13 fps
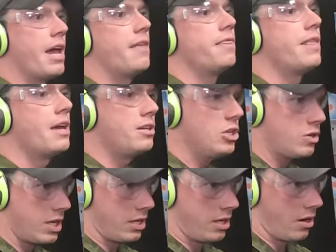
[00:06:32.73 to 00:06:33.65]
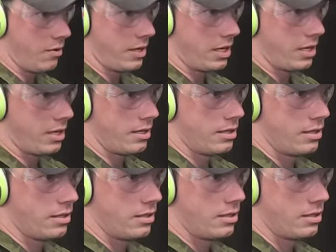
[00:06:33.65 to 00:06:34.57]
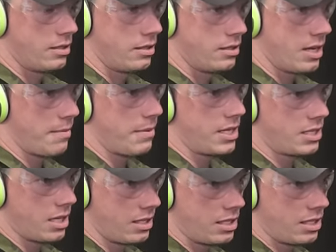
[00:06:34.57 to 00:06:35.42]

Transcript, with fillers: and then you can go. Does that make sense? So if